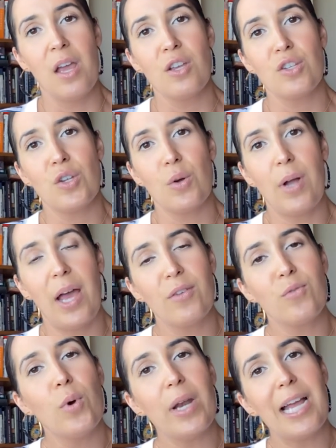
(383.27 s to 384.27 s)
So kind
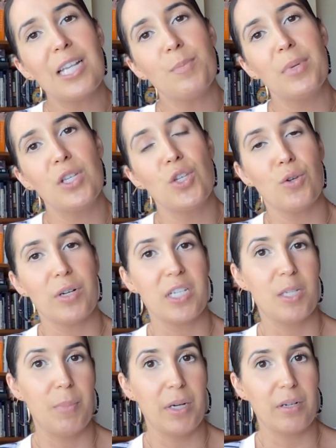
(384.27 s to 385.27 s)
of what has been your
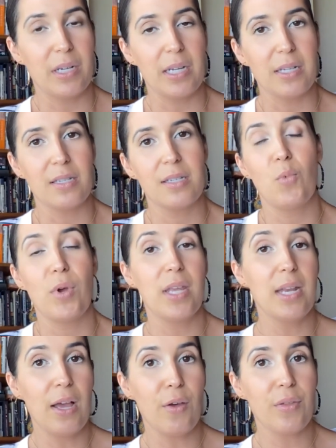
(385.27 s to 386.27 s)
experience
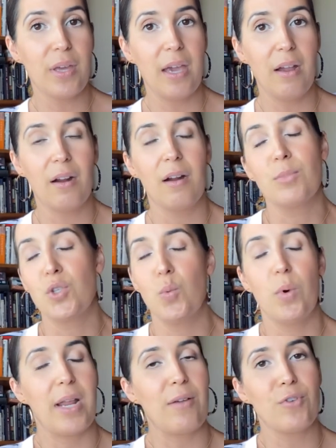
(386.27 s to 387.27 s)
within healthcare to
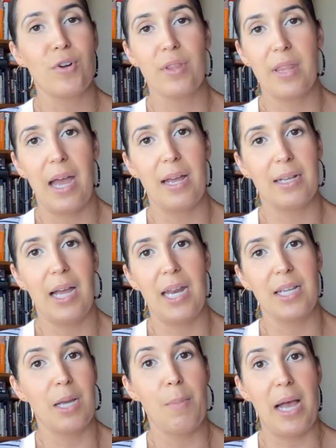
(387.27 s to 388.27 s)
whatever that kind
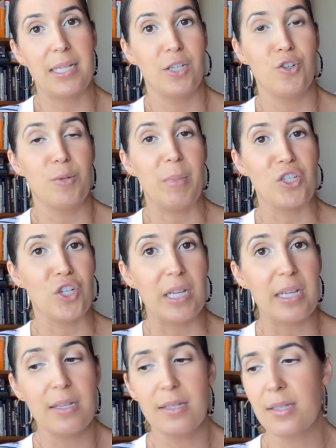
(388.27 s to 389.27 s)
of capacity or dimension
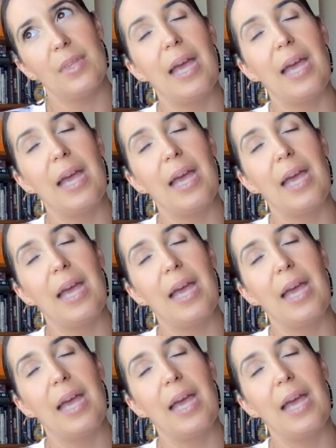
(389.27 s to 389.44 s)
is,